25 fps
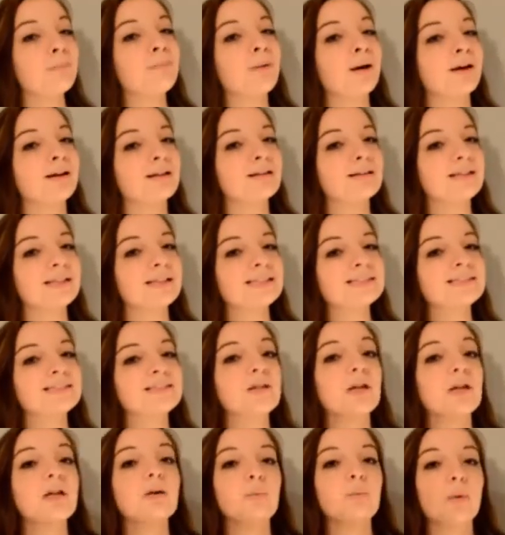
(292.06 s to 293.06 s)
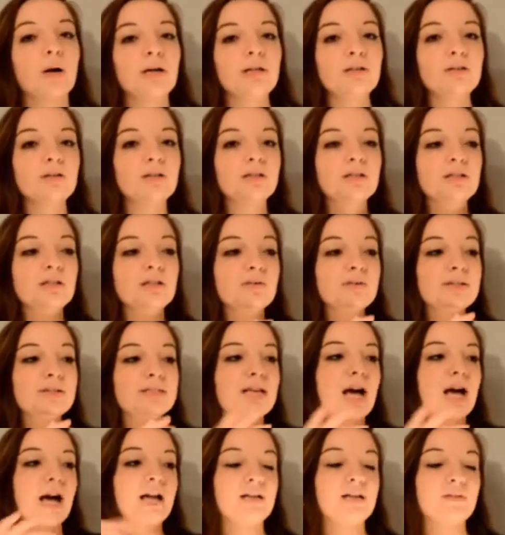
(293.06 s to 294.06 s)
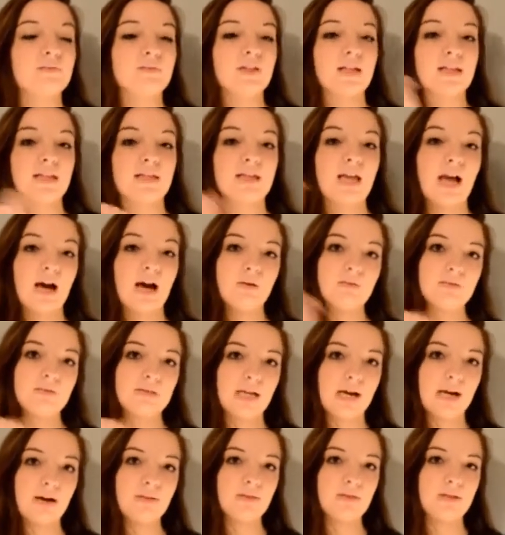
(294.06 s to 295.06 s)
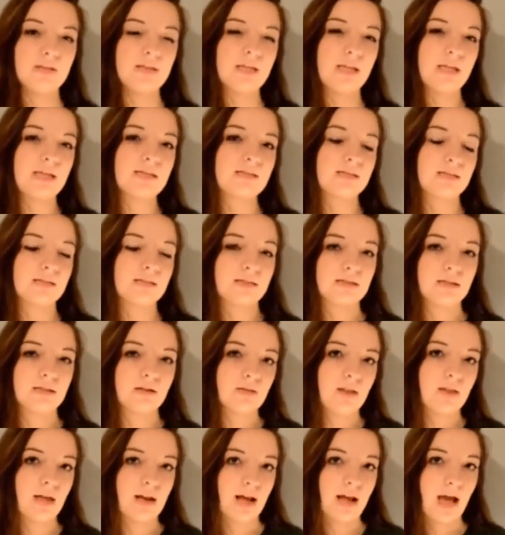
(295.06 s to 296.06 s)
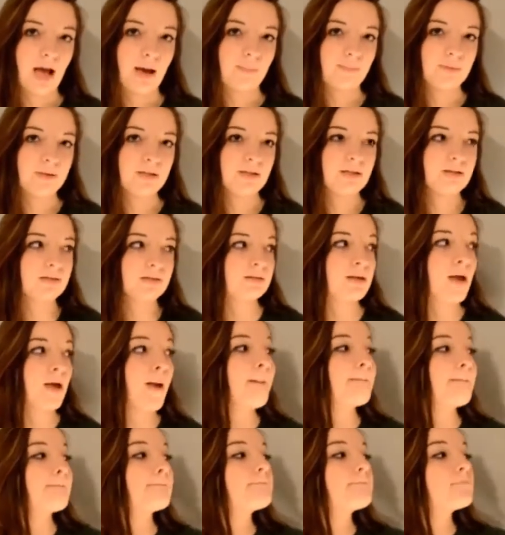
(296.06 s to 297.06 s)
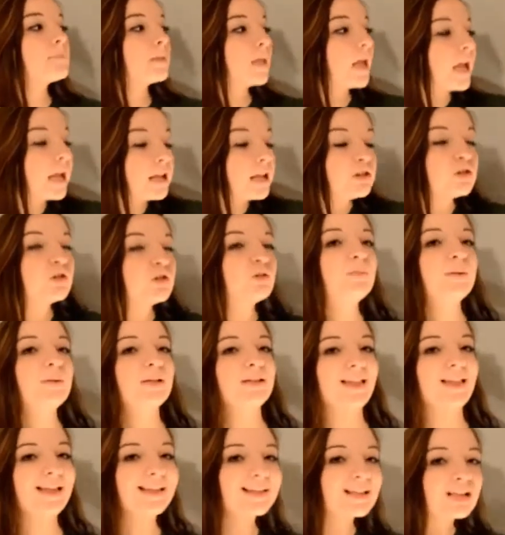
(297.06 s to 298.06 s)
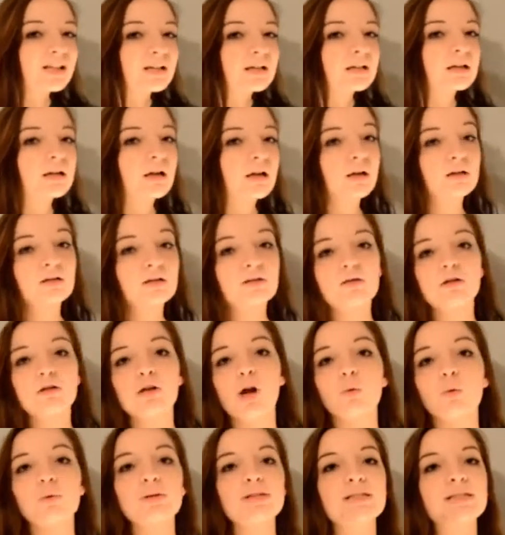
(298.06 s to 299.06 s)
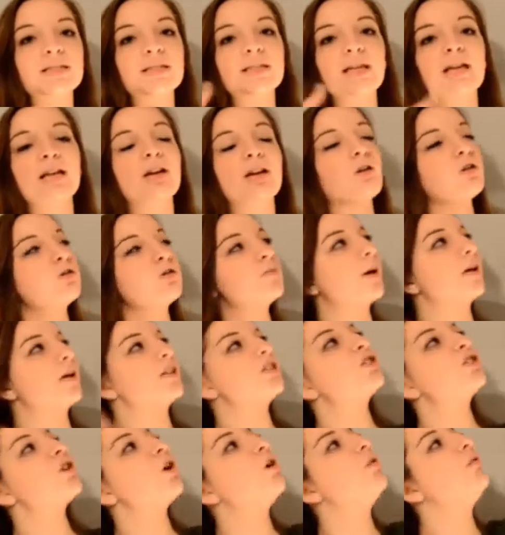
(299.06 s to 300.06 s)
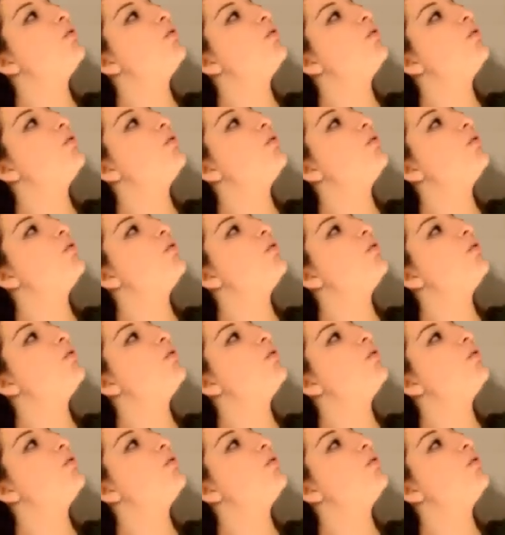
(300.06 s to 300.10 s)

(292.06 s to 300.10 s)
bucket list, what you can do is kind of like count down the days until that happens, and you'll be like noticing it goes by so